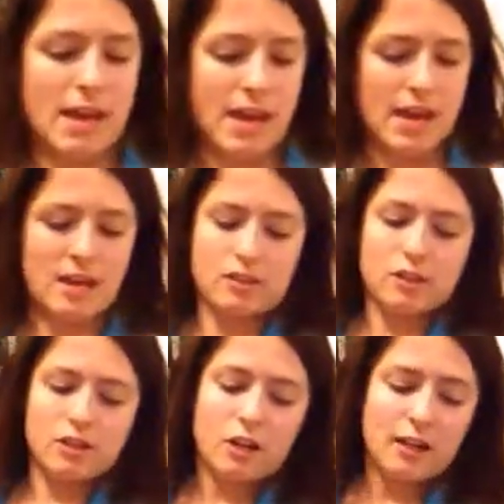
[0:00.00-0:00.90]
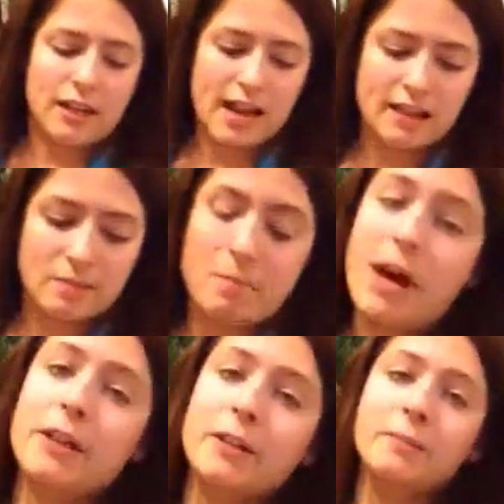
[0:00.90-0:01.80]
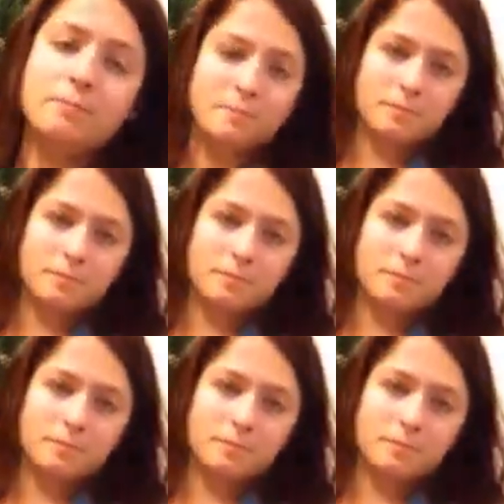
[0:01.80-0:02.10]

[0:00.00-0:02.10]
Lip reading: And starting at the bottom,